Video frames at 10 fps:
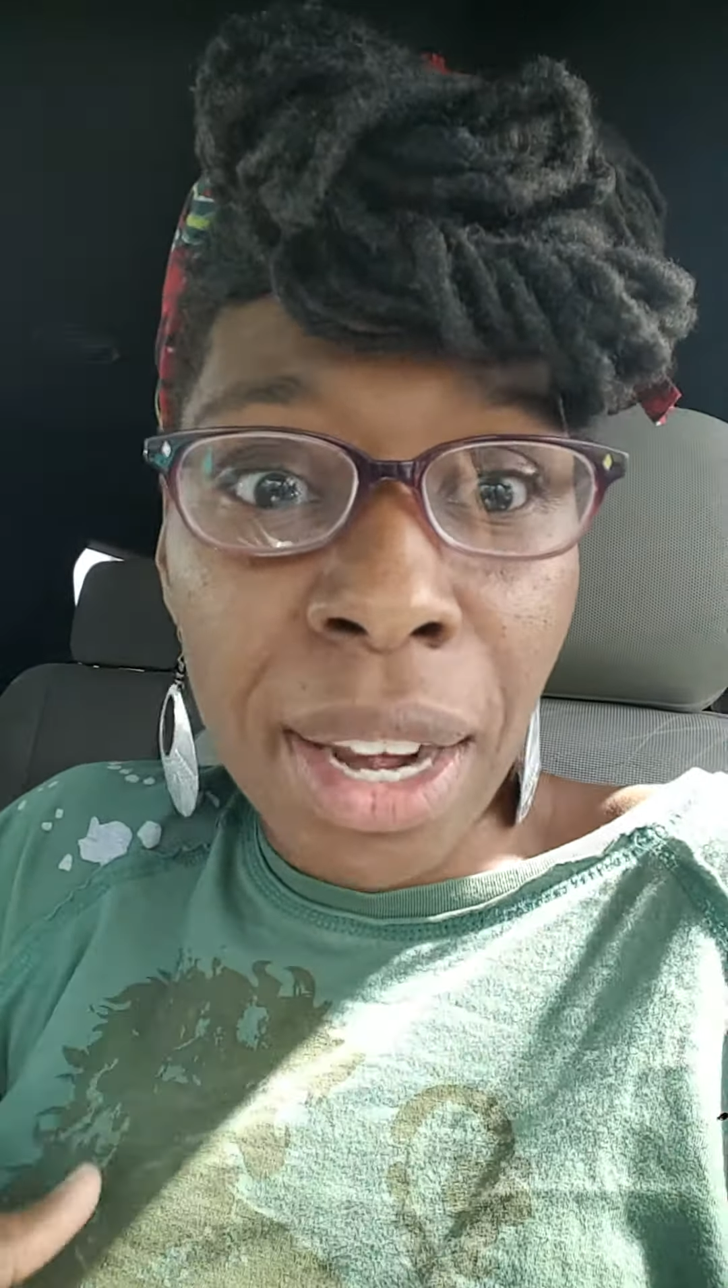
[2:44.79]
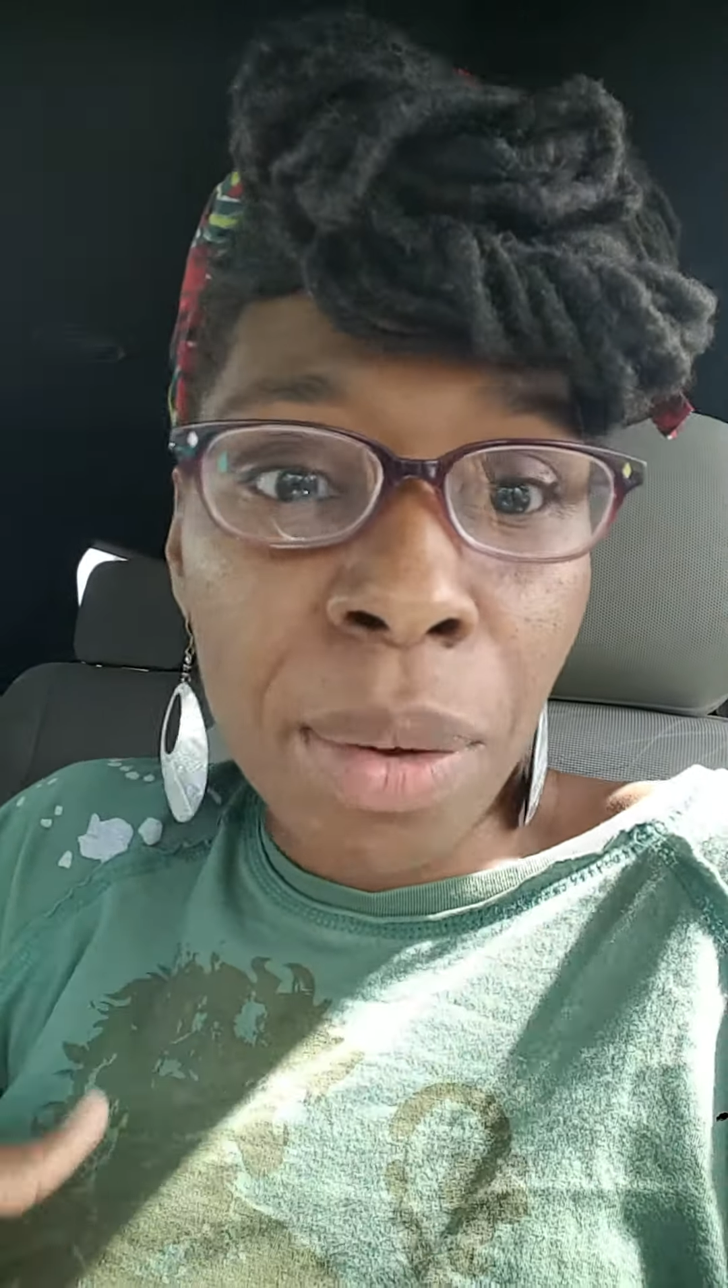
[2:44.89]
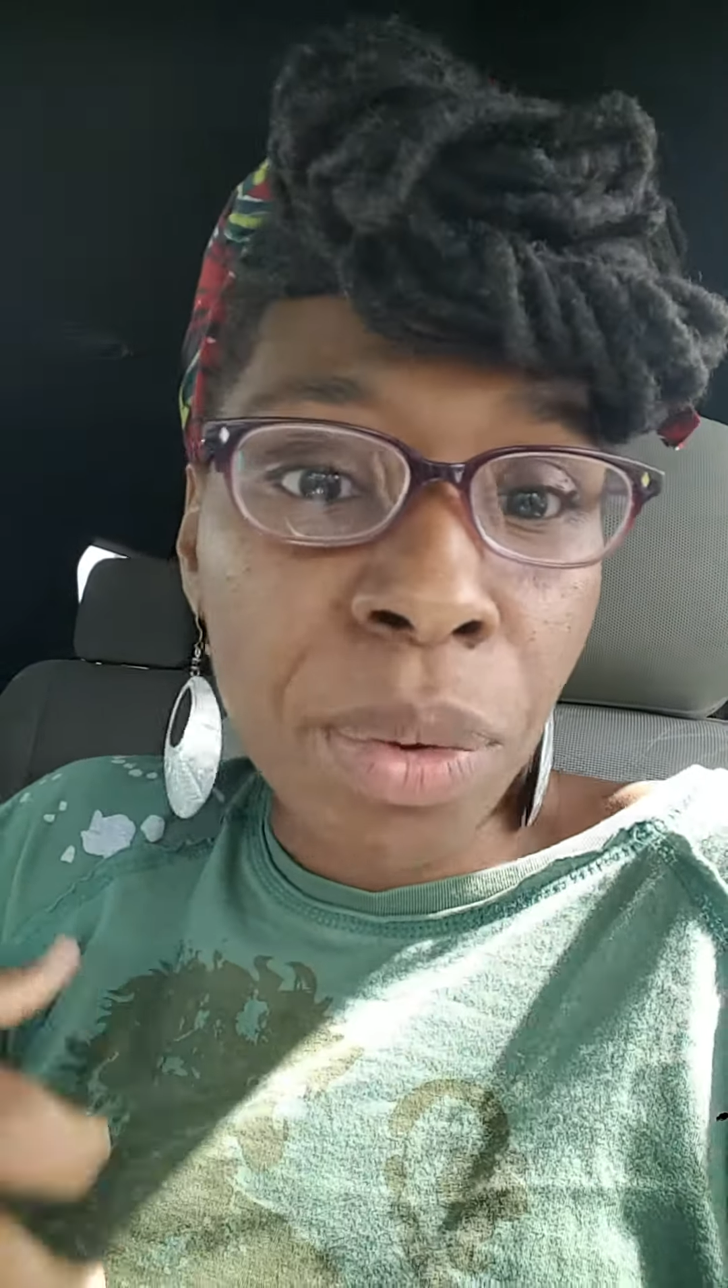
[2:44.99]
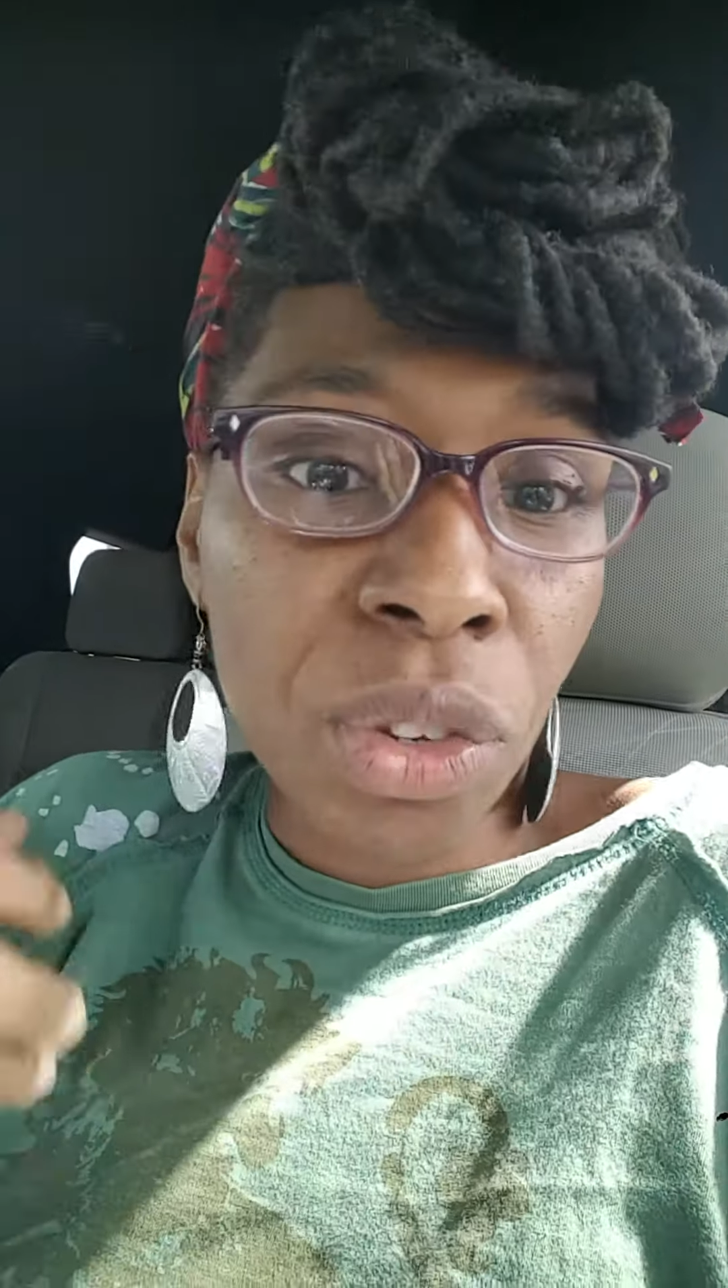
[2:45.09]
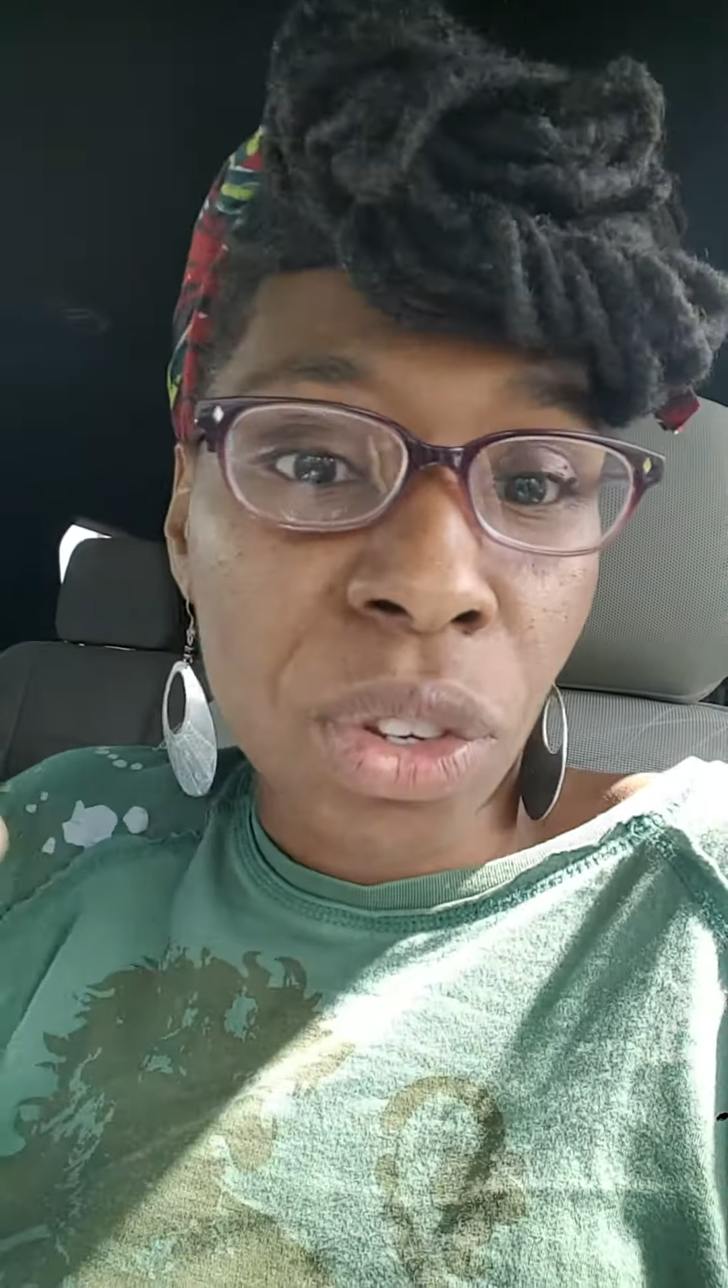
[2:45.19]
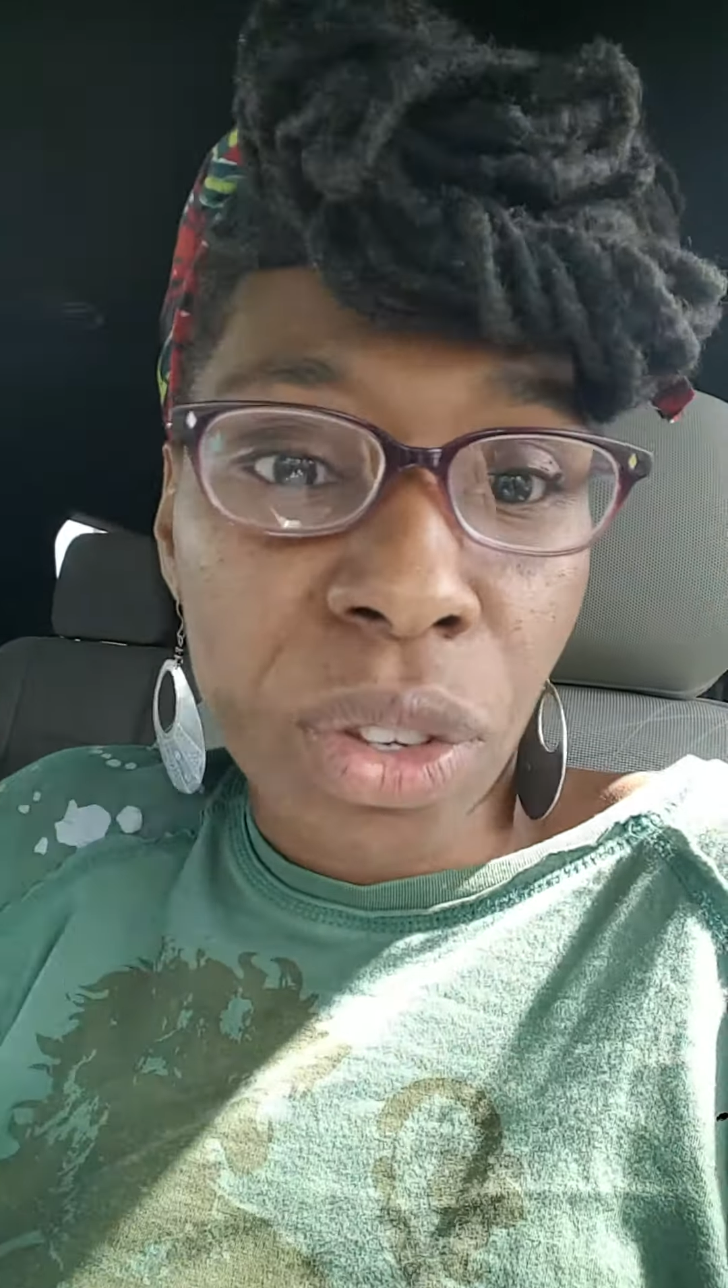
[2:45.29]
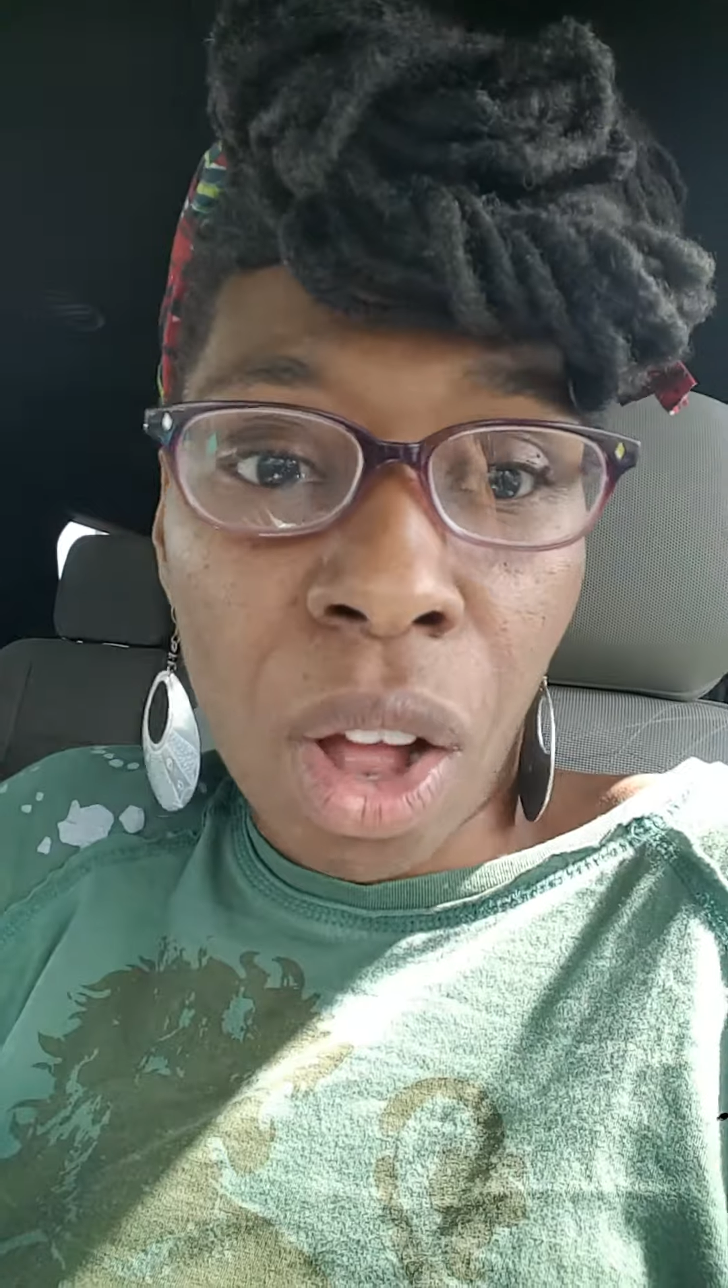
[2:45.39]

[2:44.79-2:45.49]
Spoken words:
it was just